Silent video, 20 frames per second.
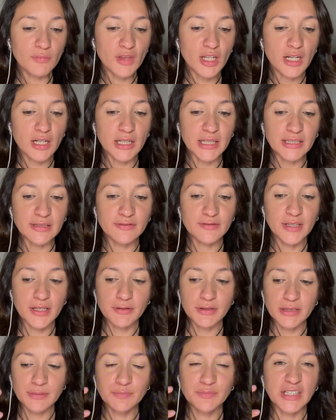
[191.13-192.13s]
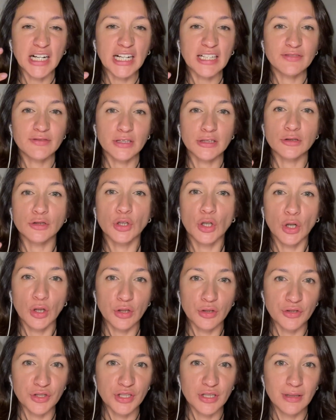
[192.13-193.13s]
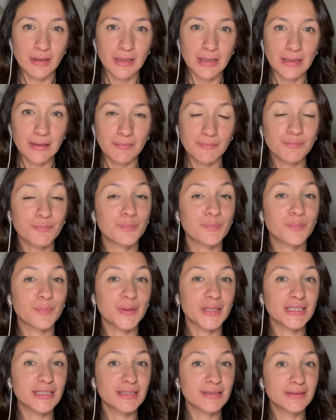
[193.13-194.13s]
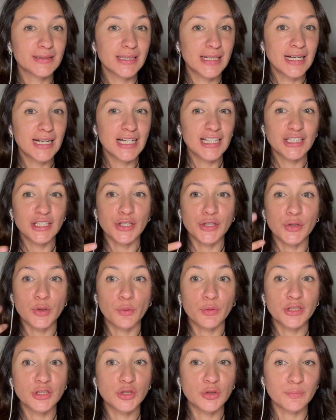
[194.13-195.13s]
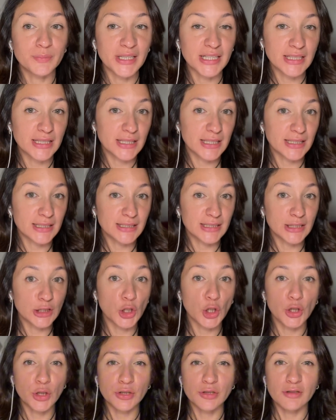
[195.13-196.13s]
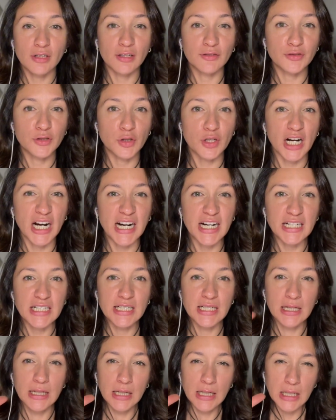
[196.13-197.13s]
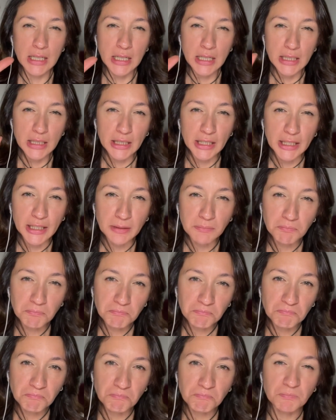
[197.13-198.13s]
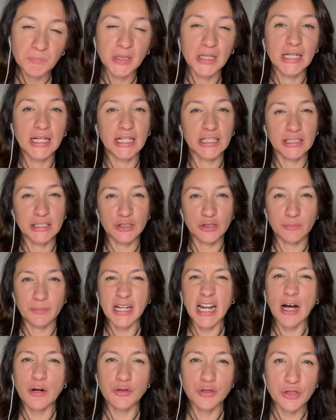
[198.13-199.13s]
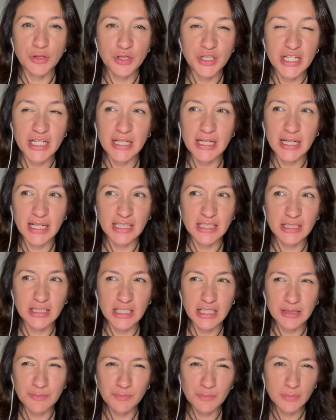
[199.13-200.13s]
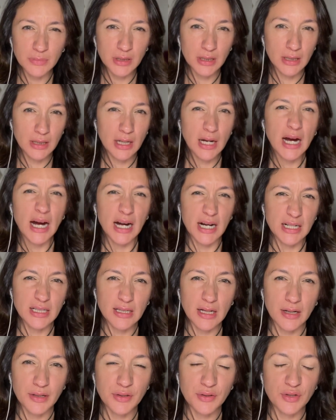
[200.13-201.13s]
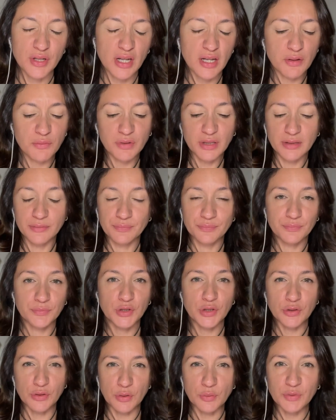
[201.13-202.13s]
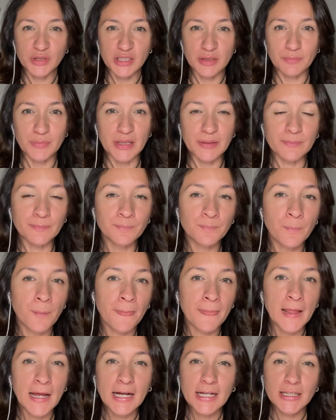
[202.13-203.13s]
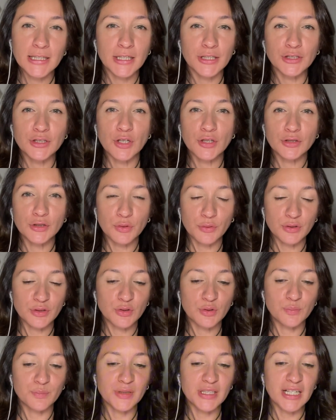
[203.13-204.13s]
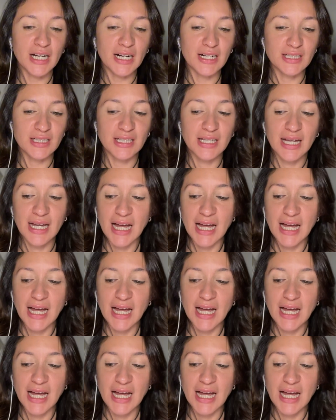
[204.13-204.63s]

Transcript: like very vibrant colors, but they're going to make the color of your eyes like a little bit, how do you say, like dim? Is that how you say? Well, you know what I mean. They are not going to be as